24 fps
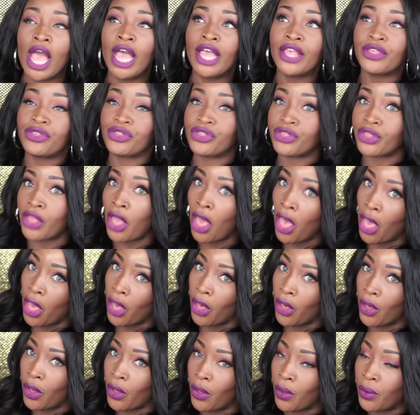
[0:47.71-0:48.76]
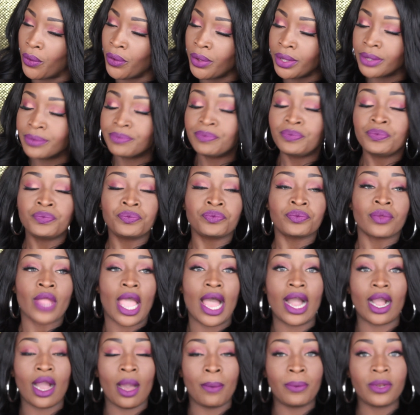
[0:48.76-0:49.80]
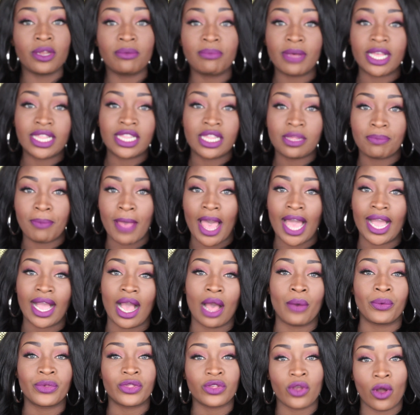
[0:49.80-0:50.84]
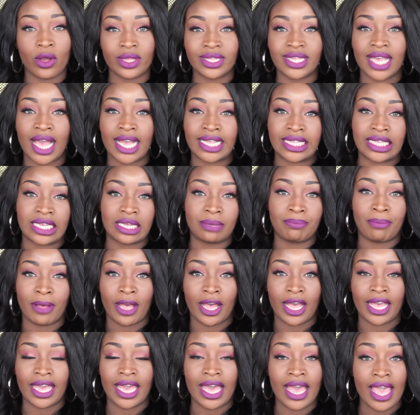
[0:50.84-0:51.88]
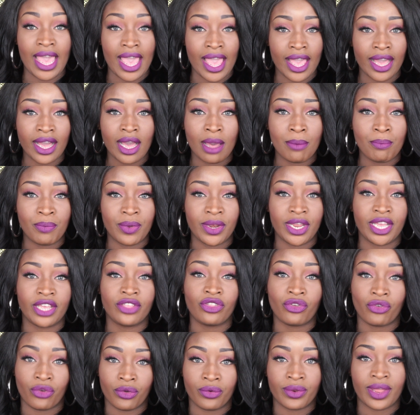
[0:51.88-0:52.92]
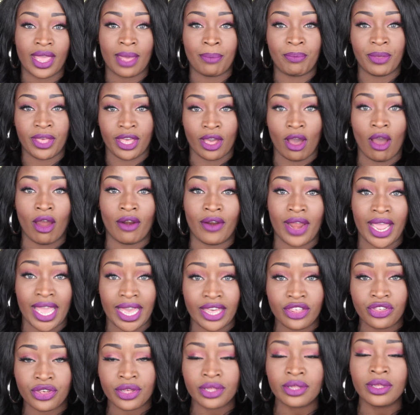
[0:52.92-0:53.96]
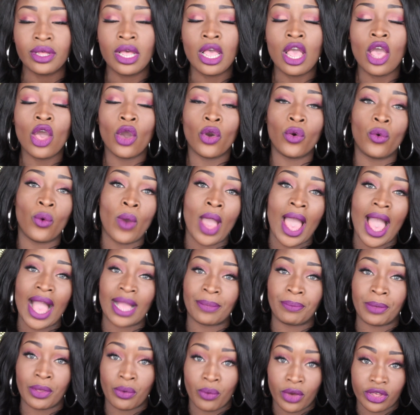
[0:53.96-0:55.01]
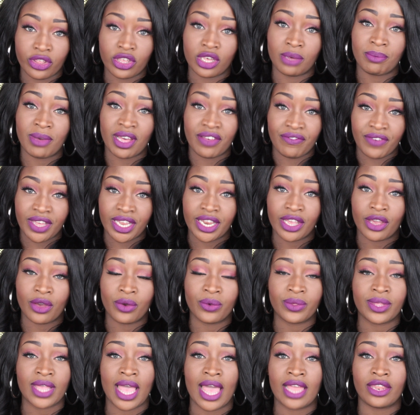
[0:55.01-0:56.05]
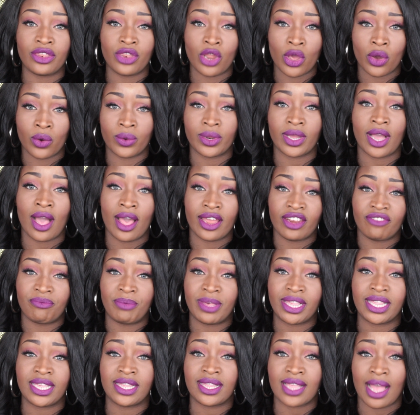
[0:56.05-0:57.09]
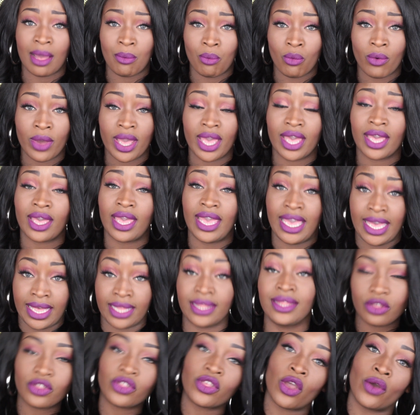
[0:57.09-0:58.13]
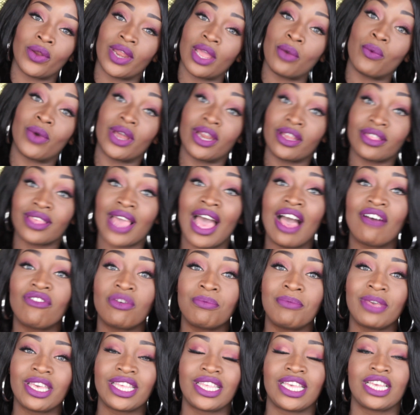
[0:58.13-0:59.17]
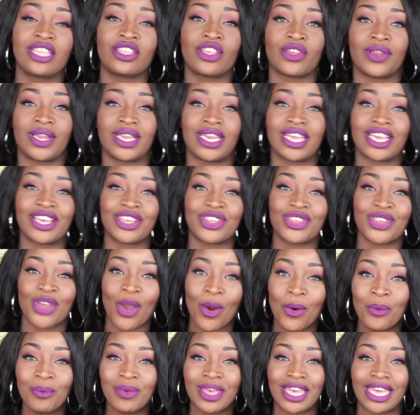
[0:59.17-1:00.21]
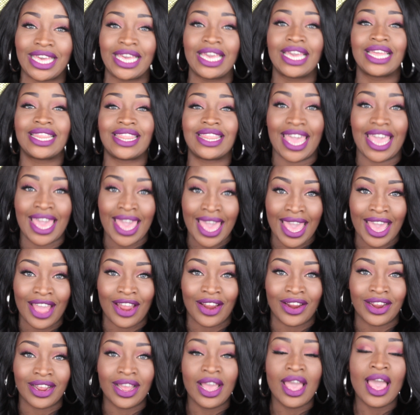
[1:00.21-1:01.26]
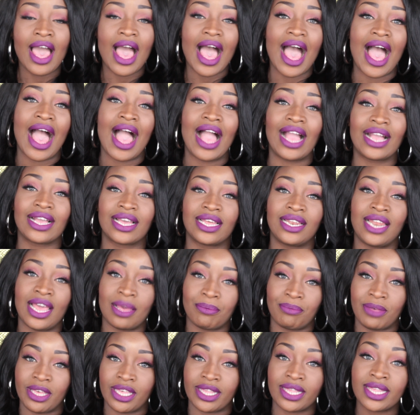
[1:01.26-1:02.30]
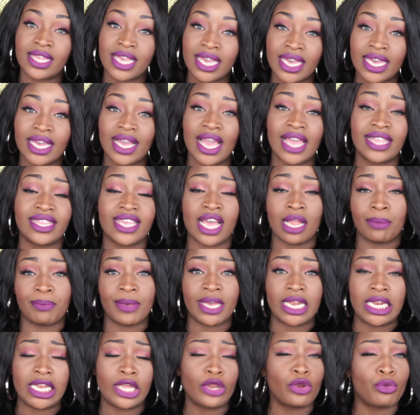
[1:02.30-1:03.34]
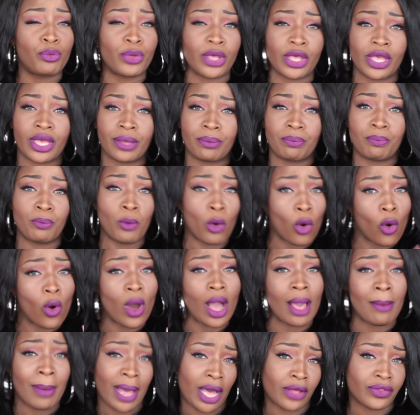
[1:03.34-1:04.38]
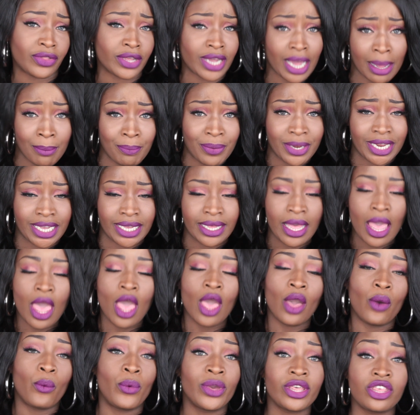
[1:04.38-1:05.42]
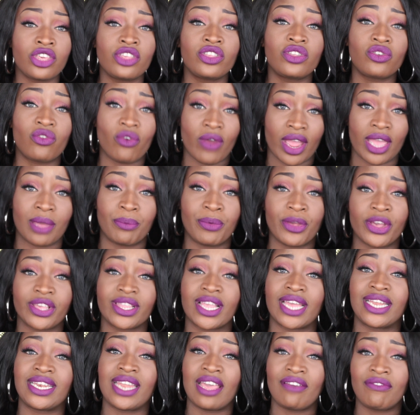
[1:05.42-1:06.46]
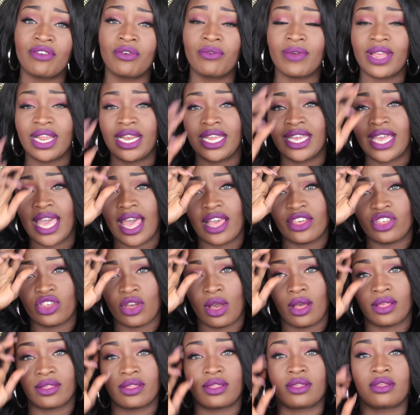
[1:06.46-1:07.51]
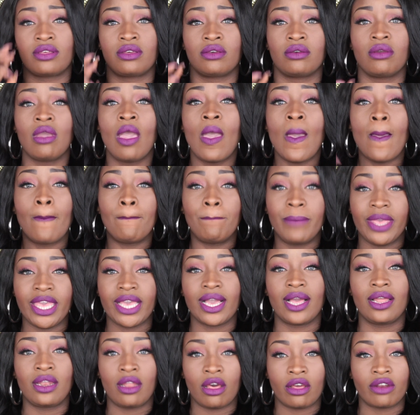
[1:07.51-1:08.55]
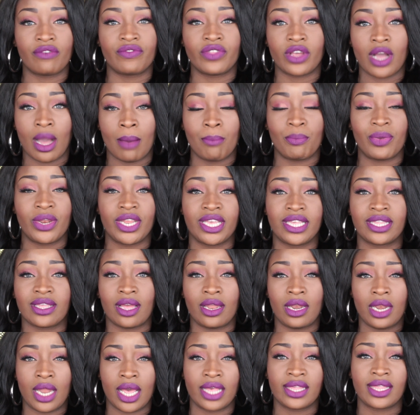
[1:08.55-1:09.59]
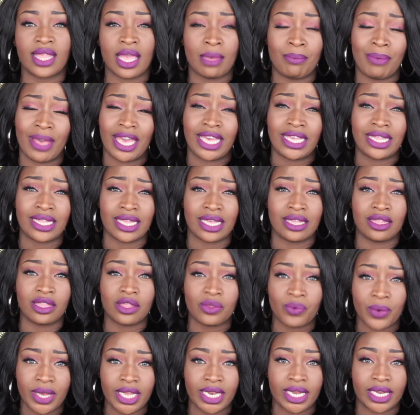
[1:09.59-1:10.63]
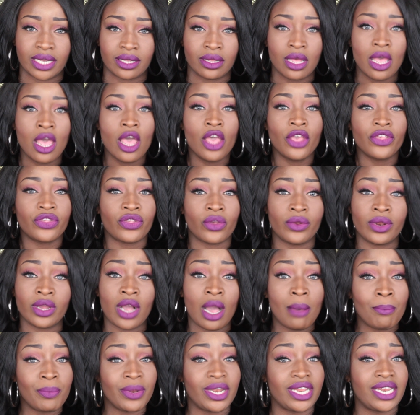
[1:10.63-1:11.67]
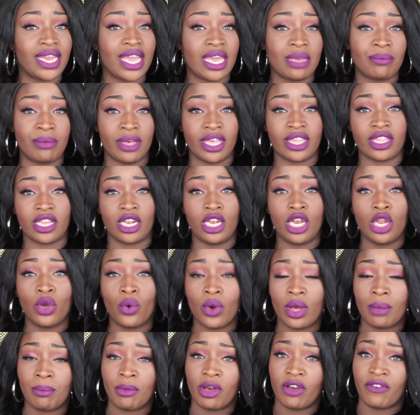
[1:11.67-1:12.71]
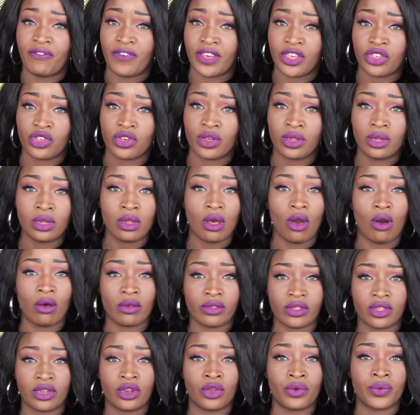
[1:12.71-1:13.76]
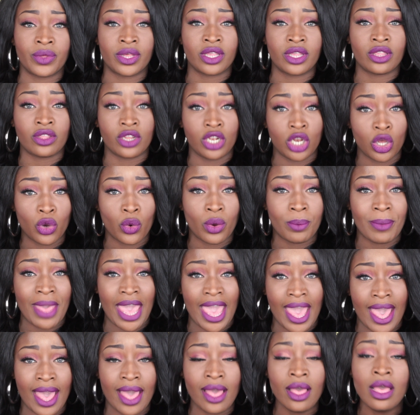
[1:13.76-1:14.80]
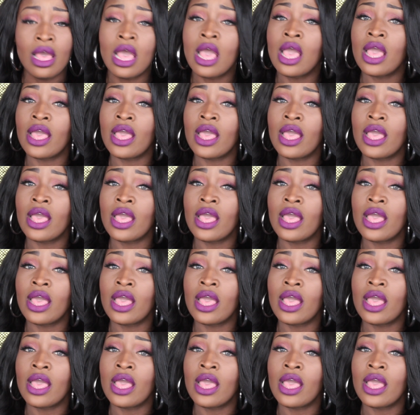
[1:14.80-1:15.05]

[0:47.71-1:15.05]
So, a couple of months back, I was contacted by a hair company through their PR agent who had been watching my videos and know the kind of business I'm in. So they wanted to have a meeting so that they could show me hair and let me see it and tell me a little bit more about the company, which is great because I never really get a chance to meet a lot of the companies unless they're based in Sweden. So the company name is Luam Official, also known as Luam Hair.